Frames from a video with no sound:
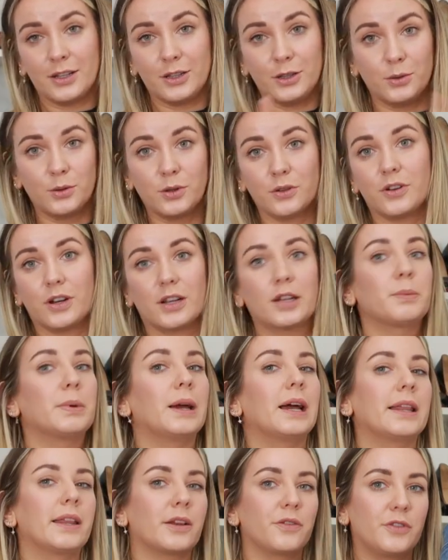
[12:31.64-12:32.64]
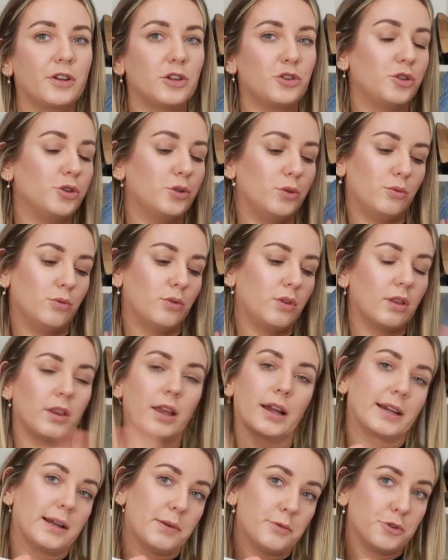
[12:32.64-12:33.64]
you will find a pair that fits you
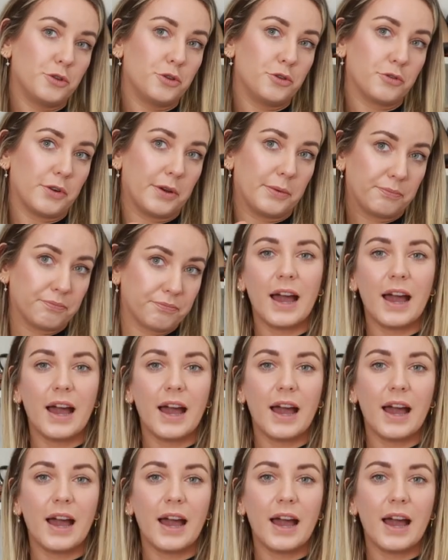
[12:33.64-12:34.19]
like an absolute dream.